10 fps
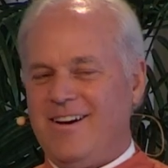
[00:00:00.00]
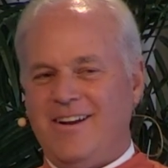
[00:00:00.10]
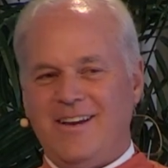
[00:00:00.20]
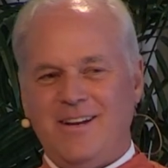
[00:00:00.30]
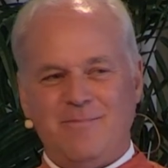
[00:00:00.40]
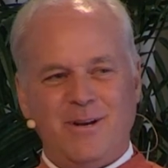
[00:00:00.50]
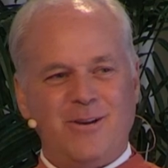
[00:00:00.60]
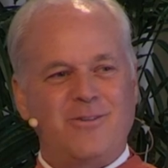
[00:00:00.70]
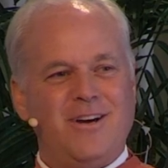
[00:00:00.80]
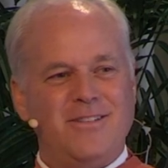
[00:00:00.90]
on
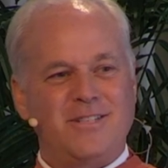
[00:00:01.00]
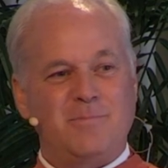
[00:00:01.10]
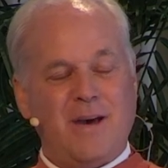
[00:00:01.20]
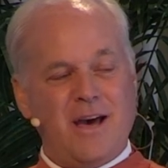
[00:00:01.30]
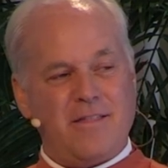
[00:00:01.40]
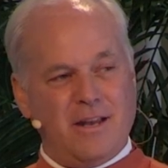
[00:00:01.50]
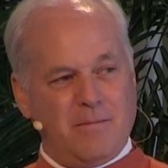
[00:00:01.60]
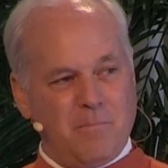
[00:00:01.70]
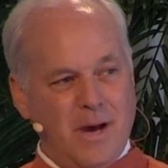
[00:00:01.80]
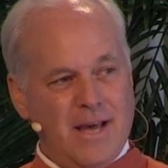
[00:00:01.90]
anybody who crossed his path,
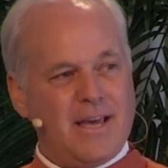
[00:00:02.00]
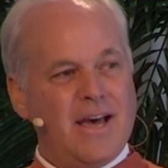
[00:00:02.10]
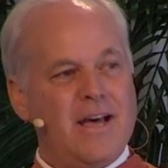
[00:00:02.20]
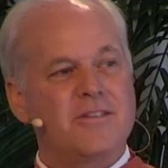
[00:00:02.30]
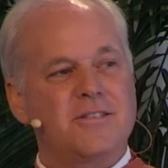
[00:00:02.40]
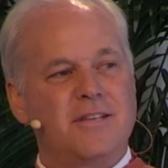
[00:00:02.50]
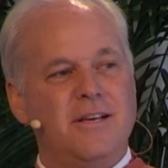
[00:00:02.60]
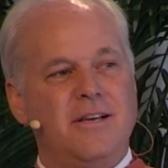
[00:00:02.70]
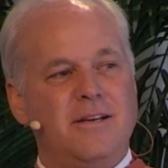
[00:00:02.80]
and my guess